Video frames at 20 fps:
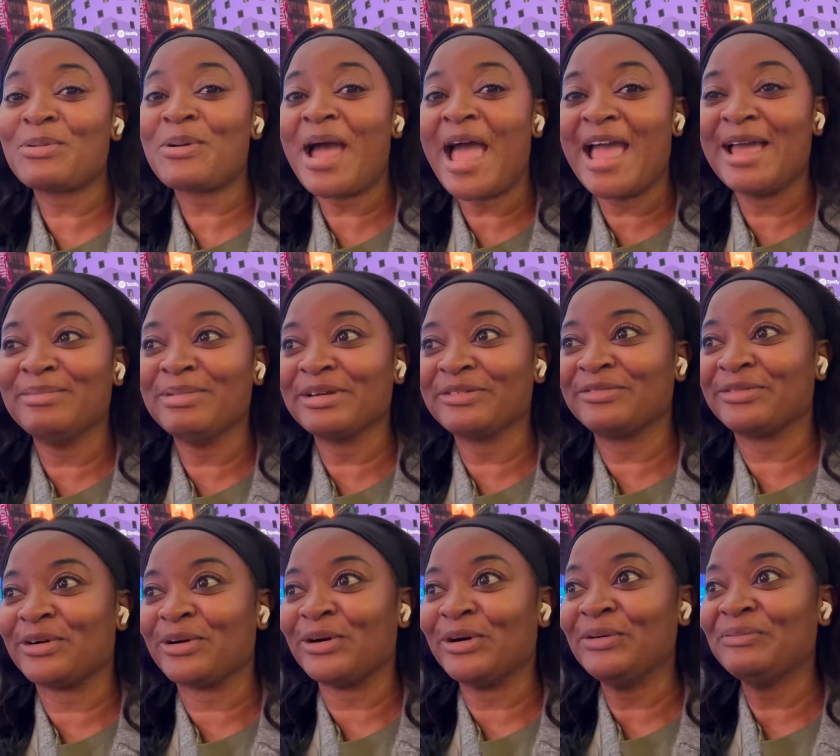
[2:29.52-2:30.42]
we're aiming
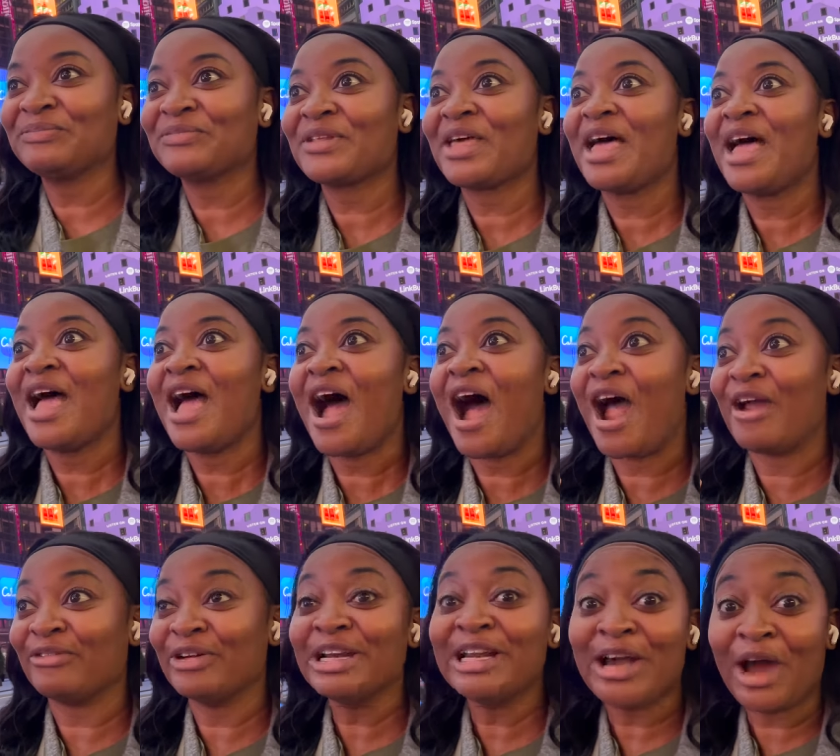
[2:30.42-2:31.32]
for, I
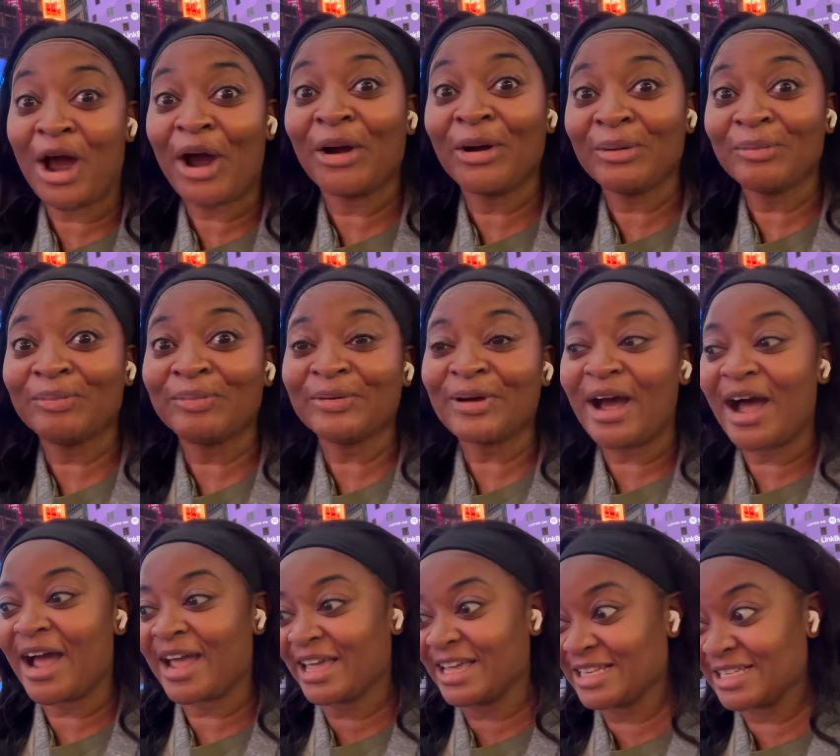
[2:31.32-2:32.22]
really hope
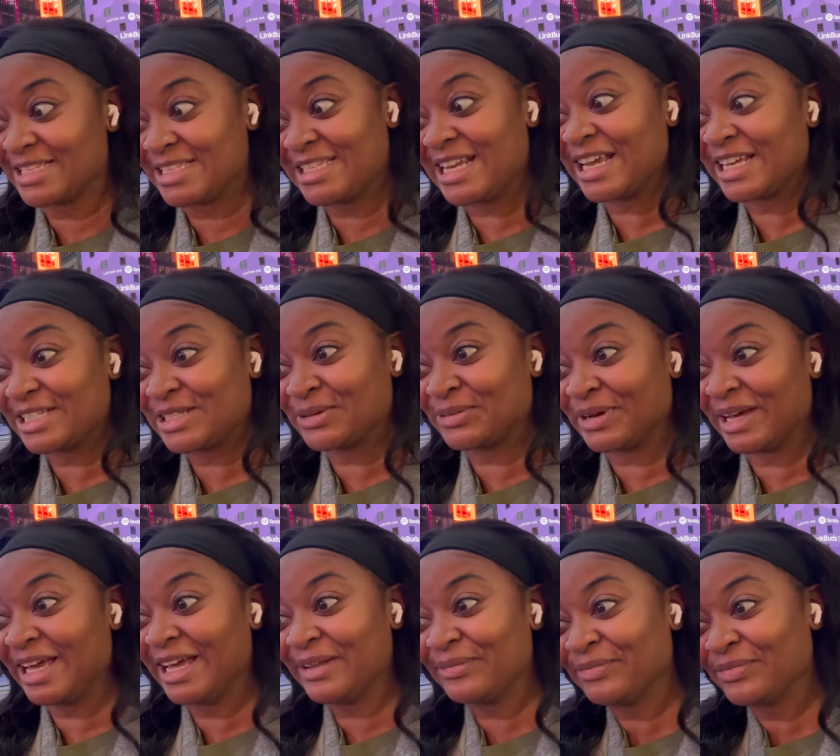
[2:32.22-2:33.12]
I can stick to
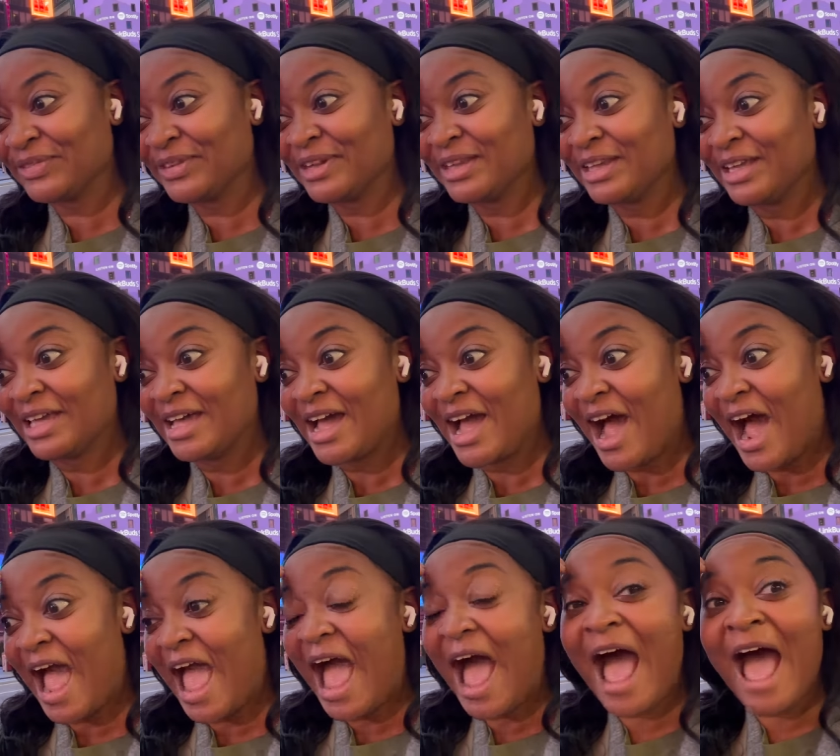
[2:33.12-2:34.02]
it
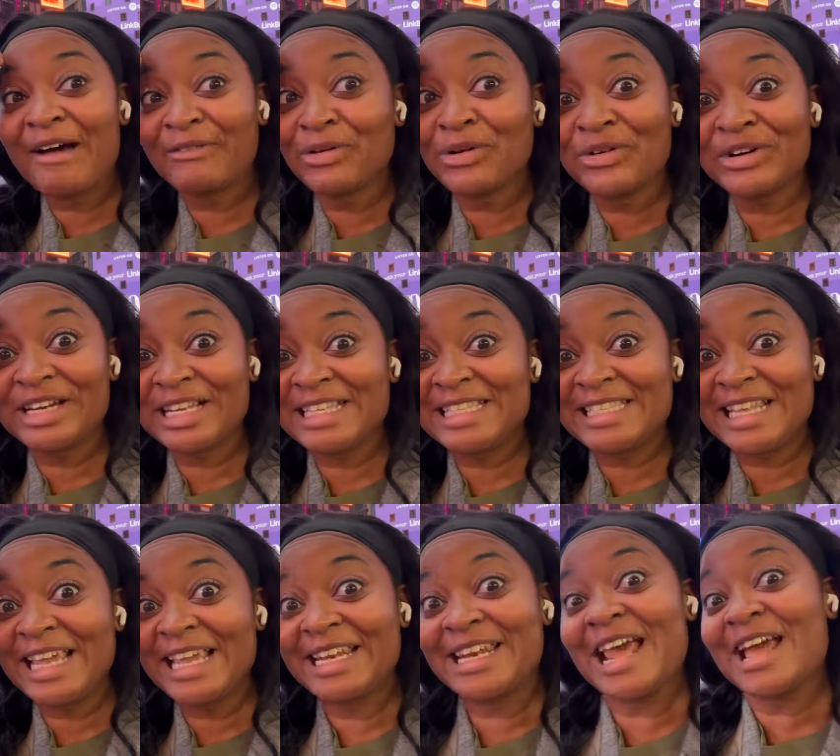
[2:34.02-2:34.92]
I have already
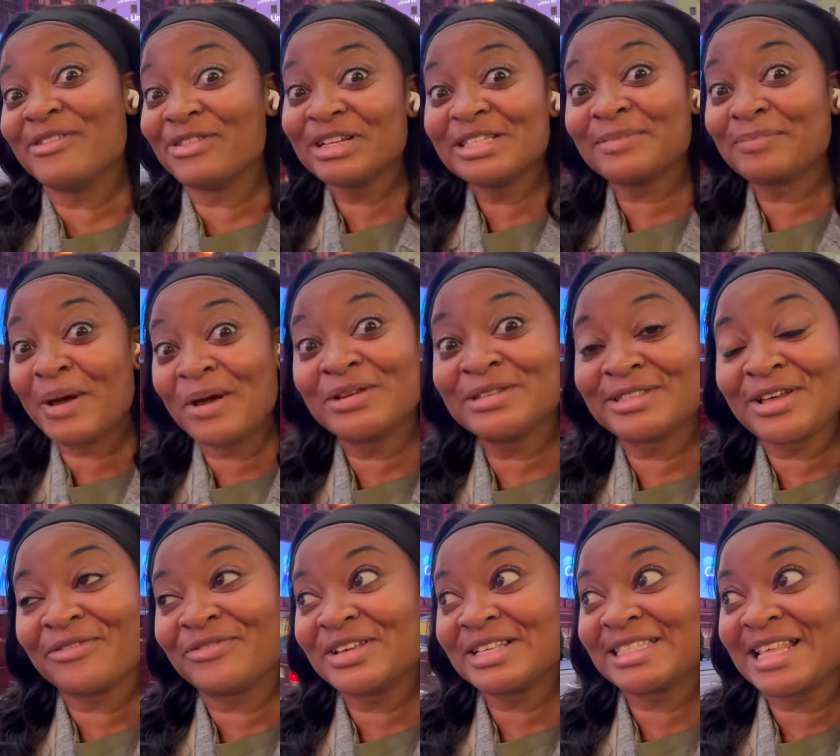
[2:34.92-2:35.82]
seen there is a post
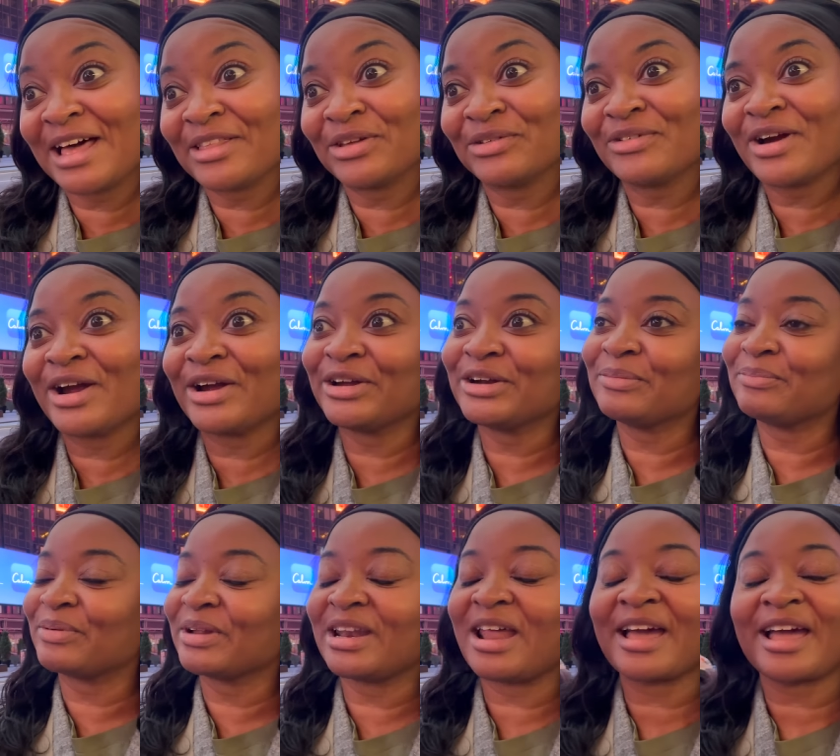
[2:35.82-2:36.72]
office down the road,
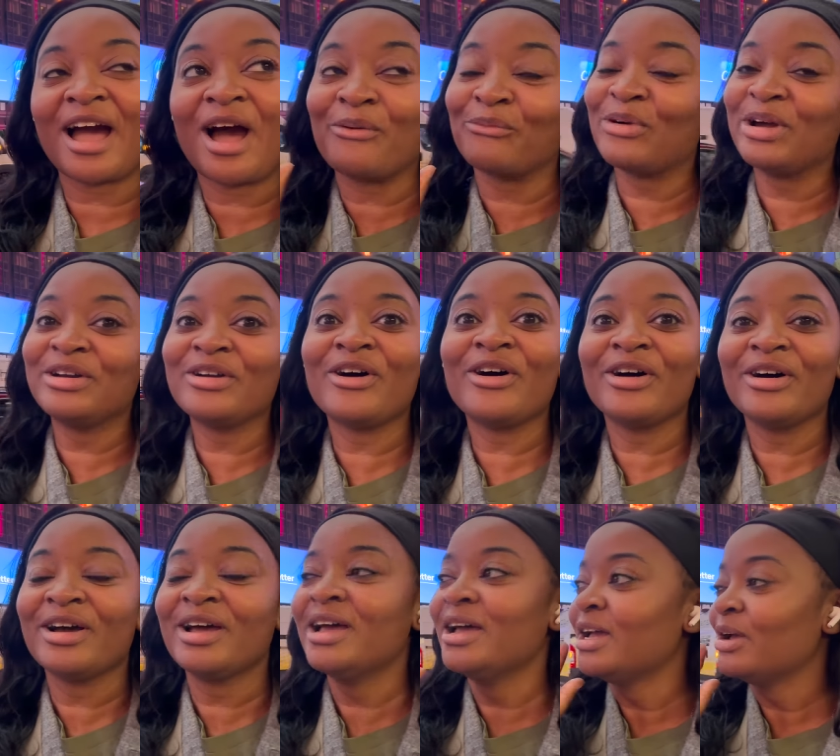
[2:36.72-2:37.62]
but like we're not
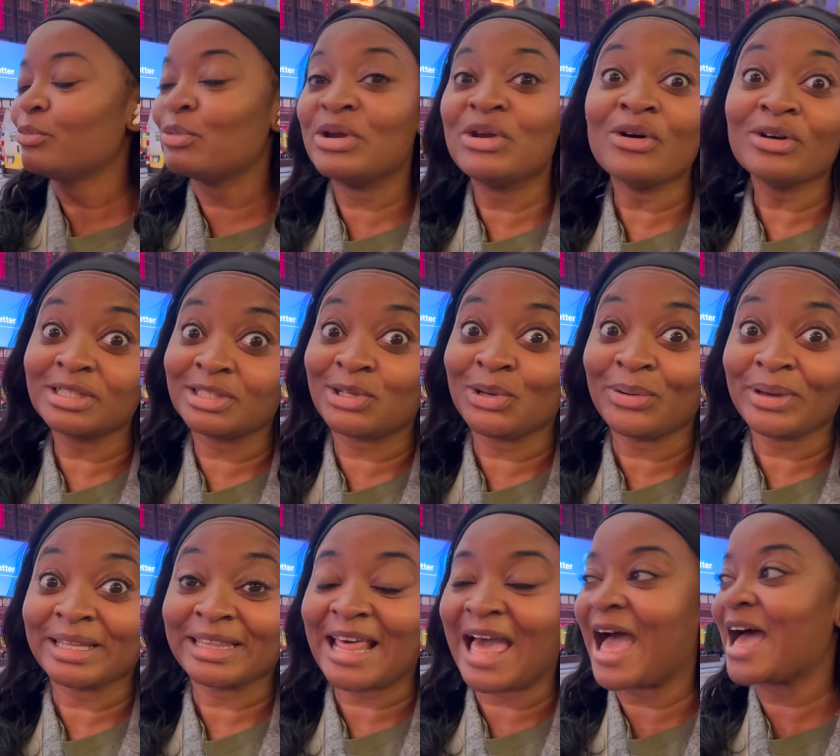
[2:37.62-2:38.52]
we're not
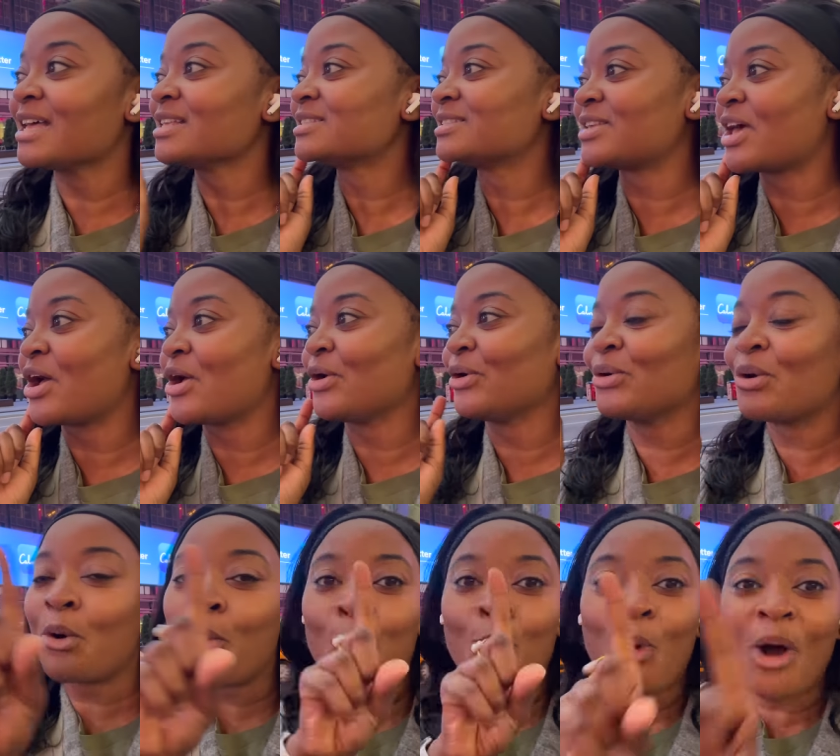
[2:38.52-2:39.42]
doing that. So
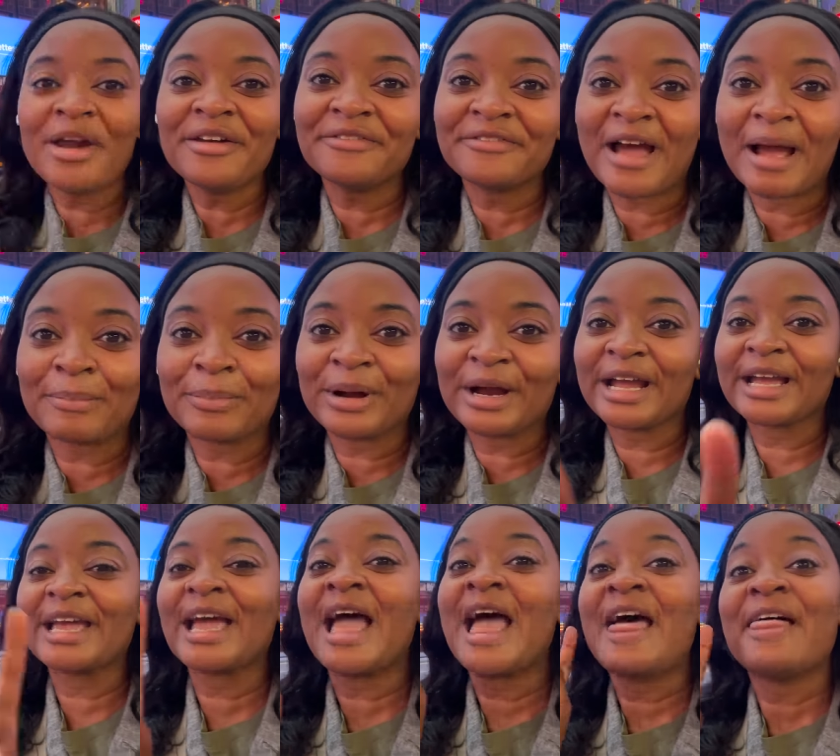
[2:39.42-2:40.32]
one fabric,
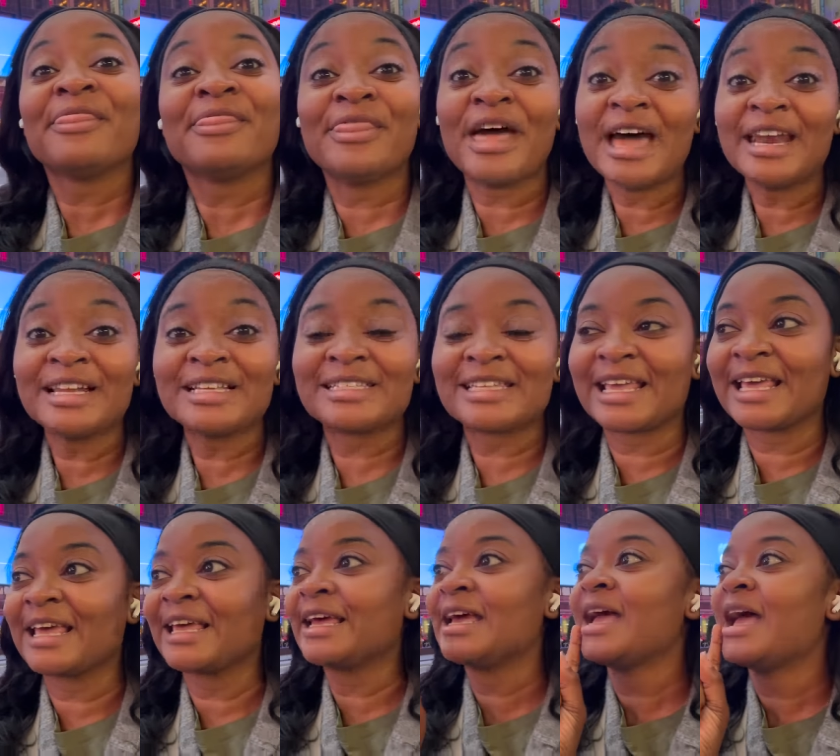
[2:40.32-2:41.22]
that is
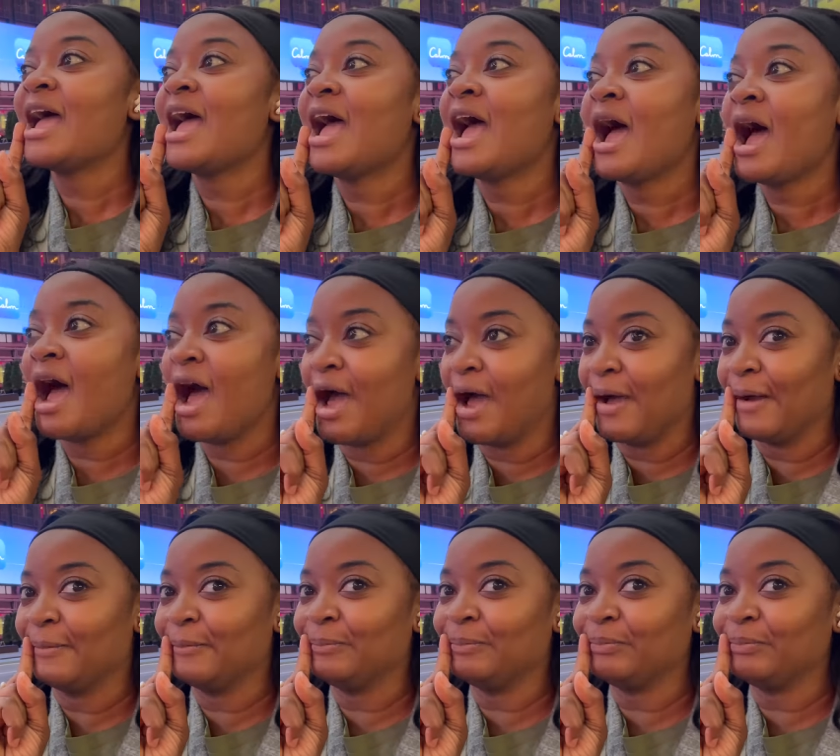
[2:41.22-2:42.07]
it. Um,